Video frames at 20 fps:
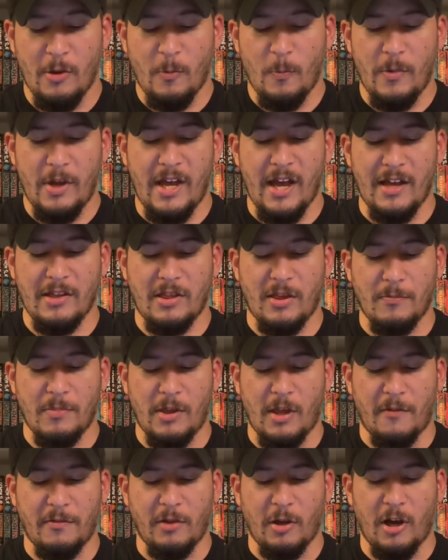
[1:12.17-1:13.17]
we got some
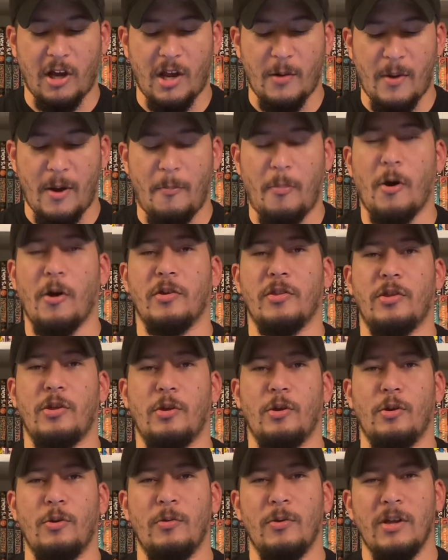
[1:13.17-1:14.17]
stuff talking about part
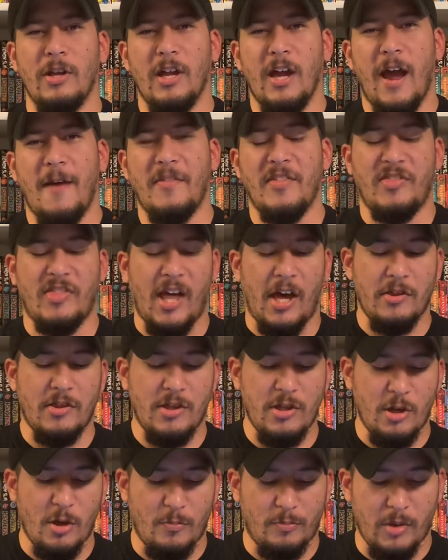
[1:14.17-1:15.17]
2 of the
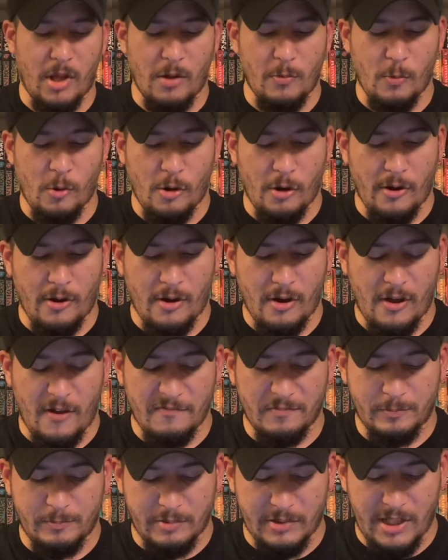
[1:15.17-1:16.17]
1,000-Year Blood War
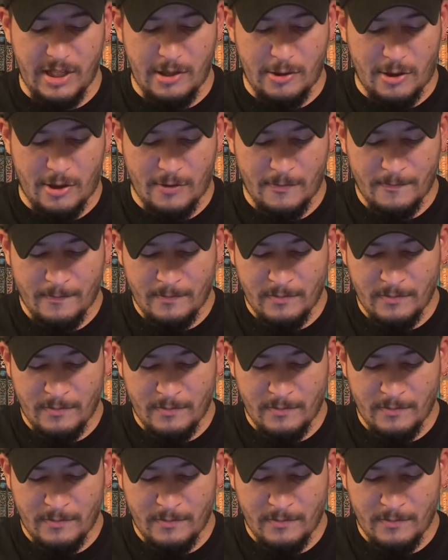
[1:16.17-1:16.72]
of Bleach.